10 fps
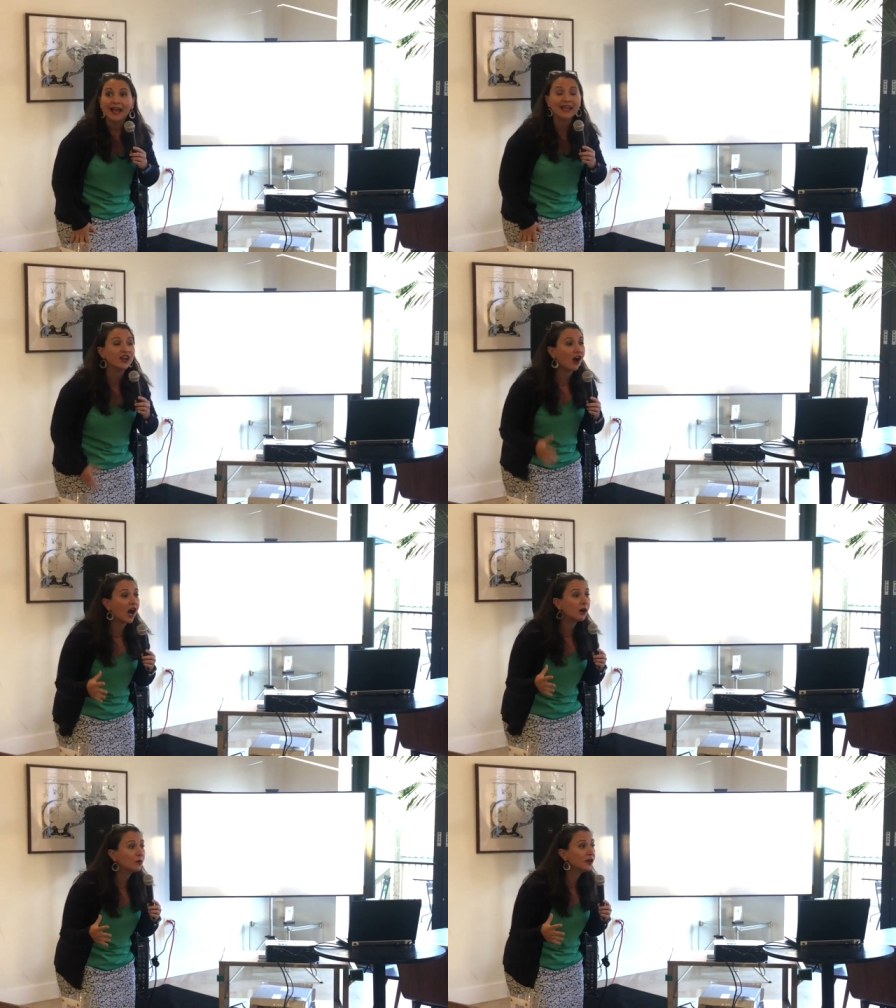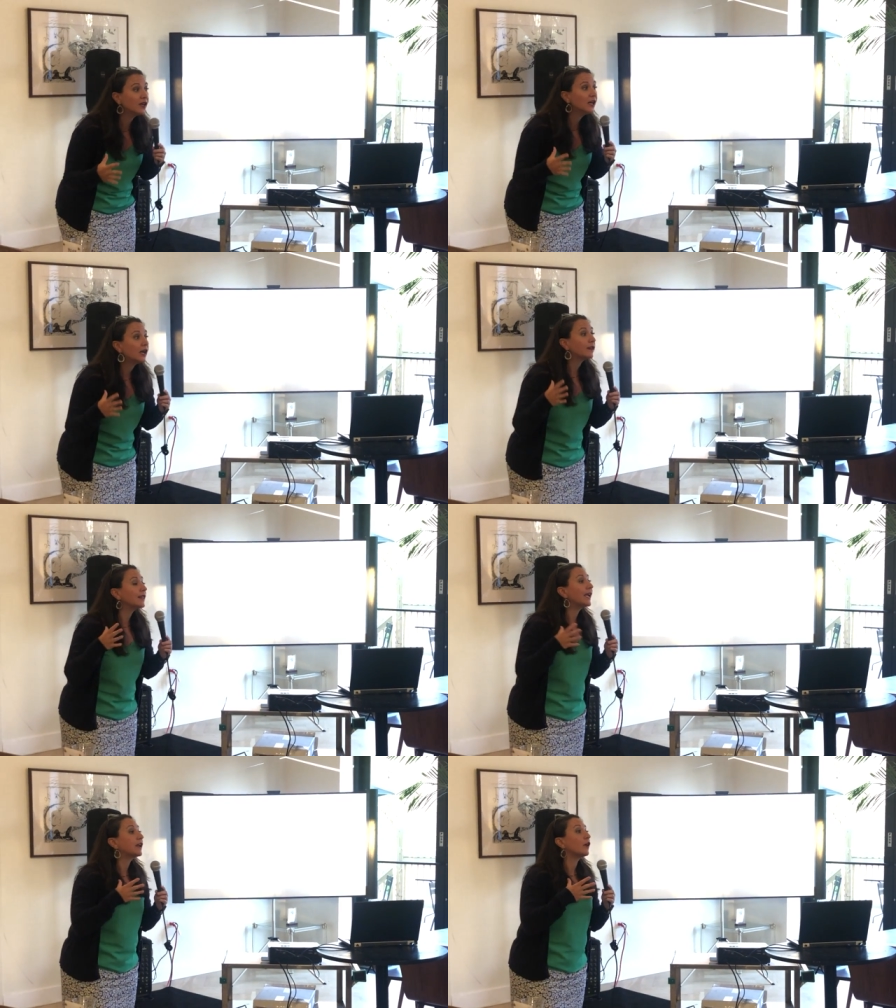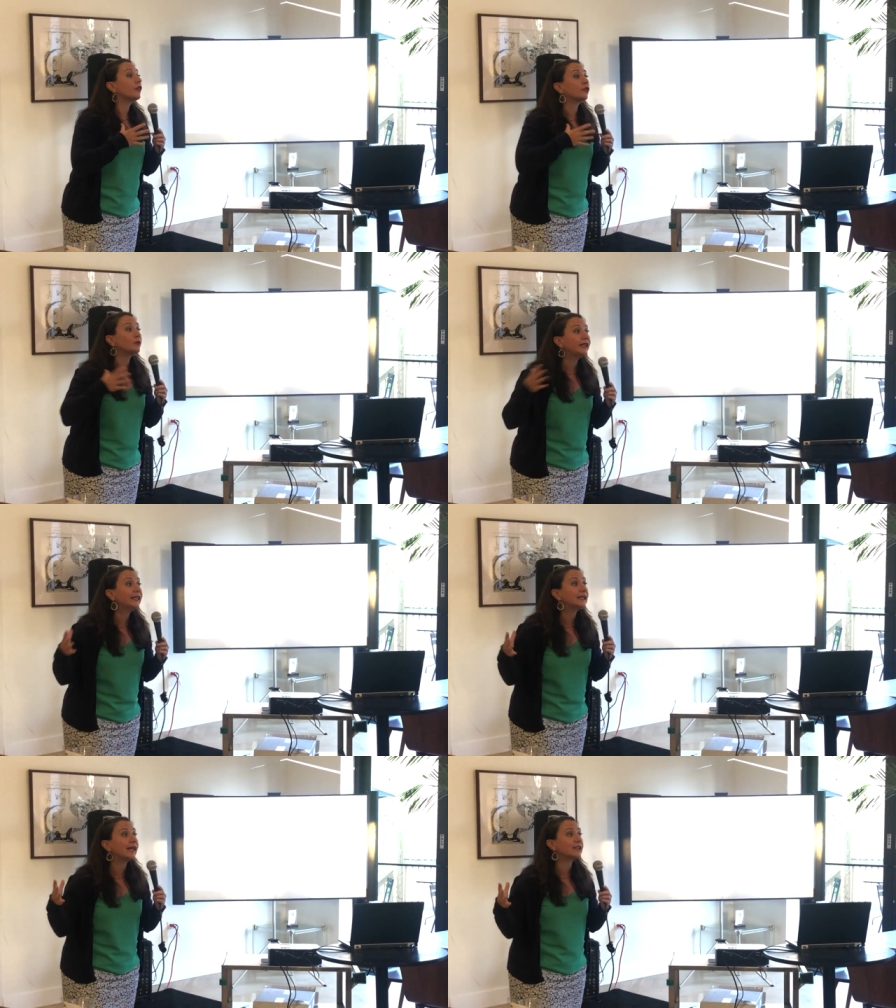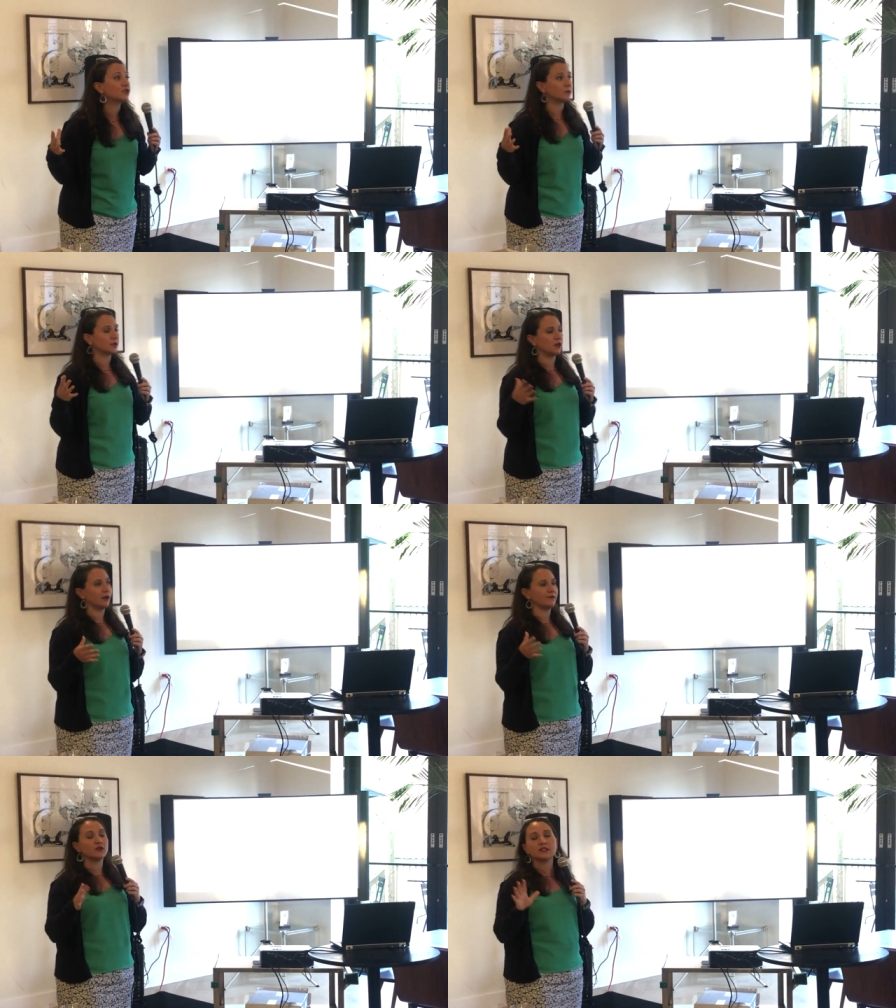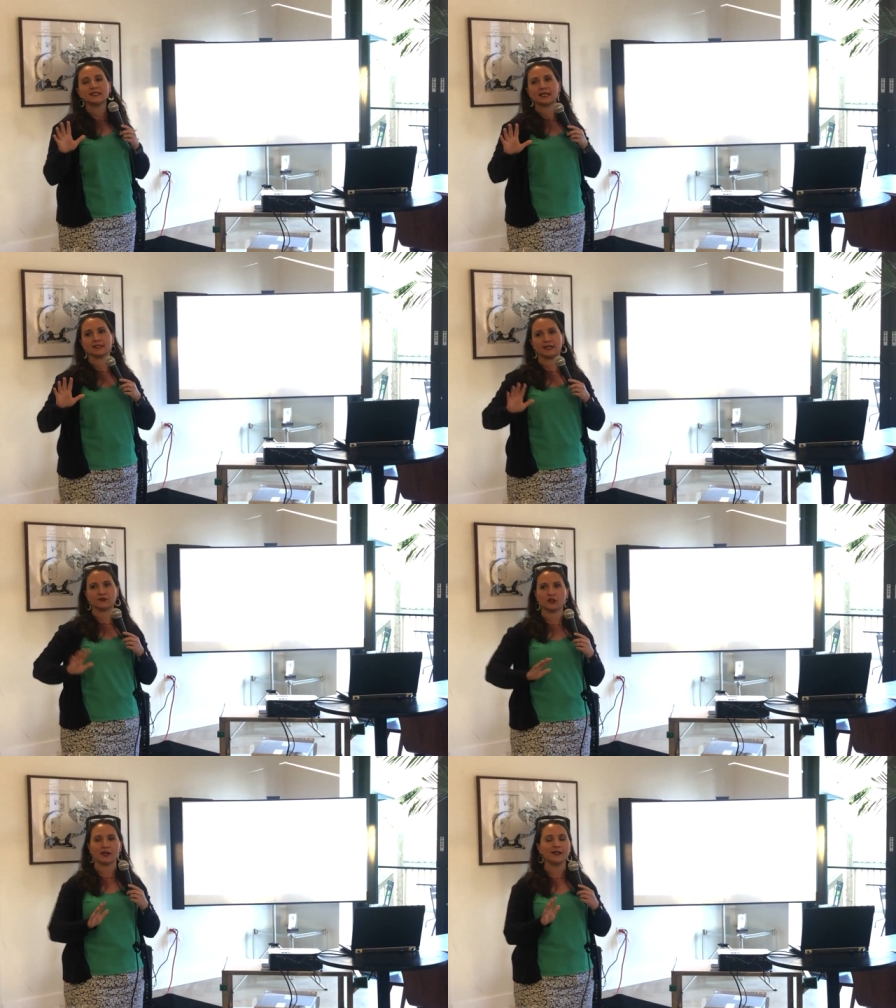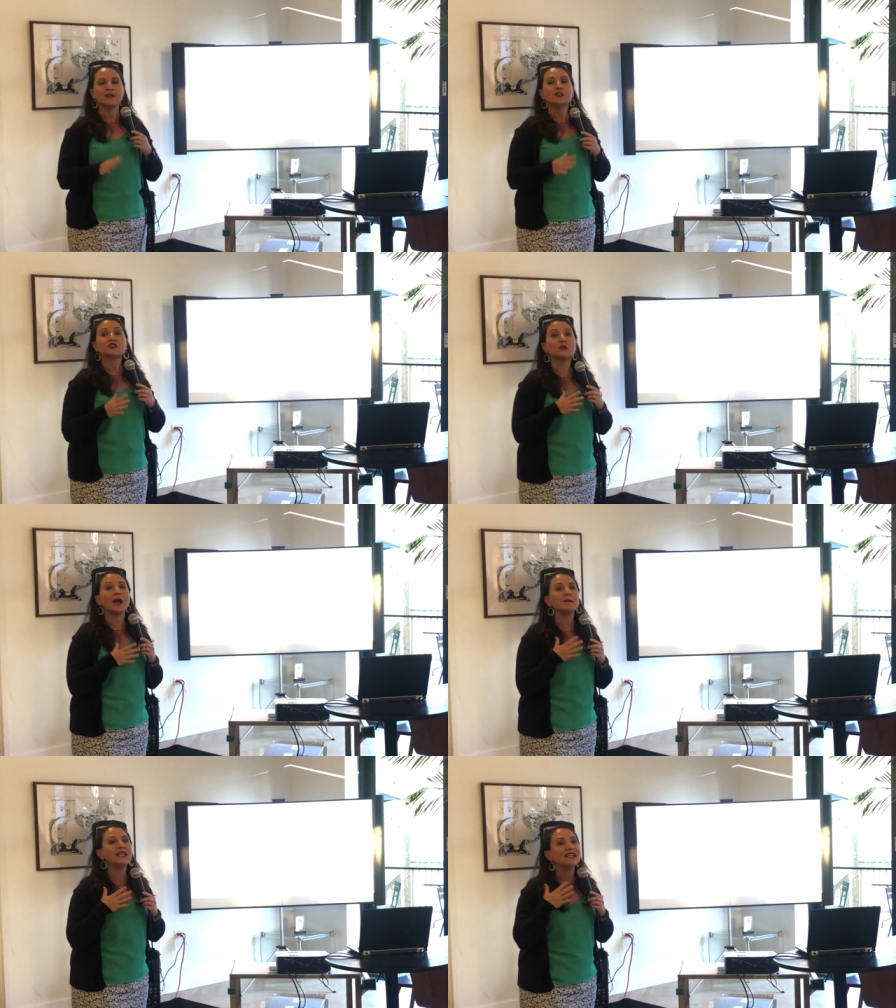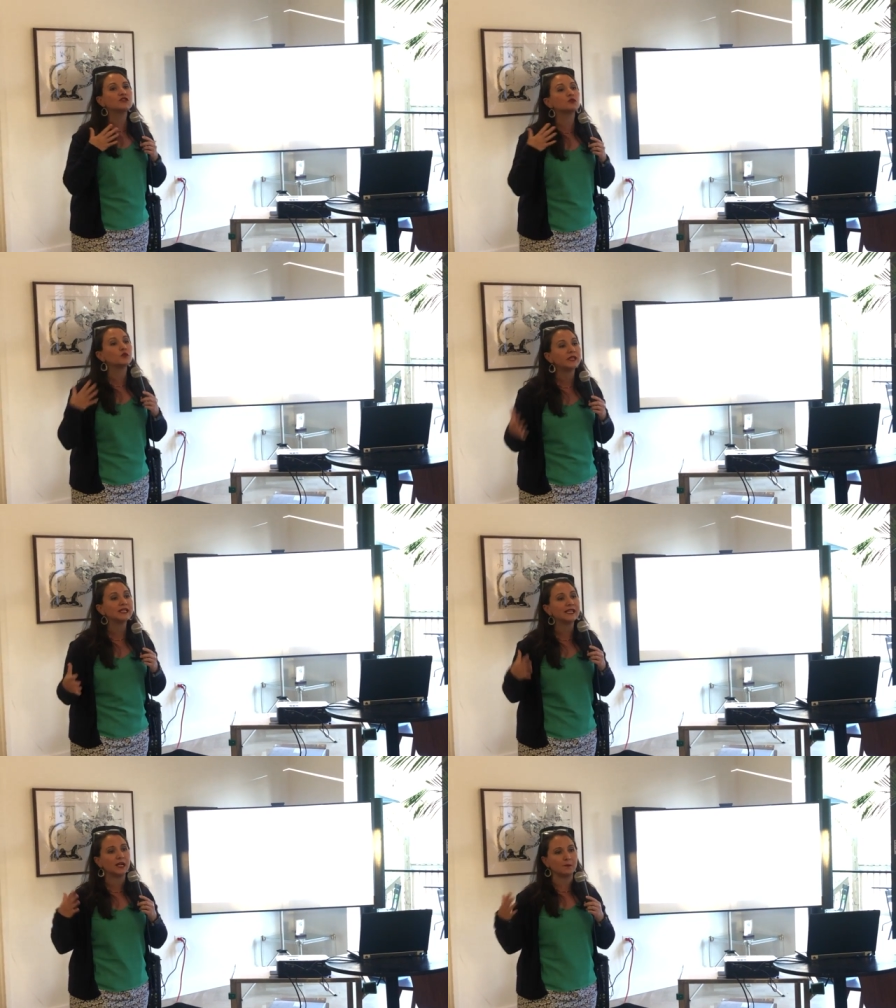In our, 3 classrooms, I have 30 seconds left, okay. So, it's really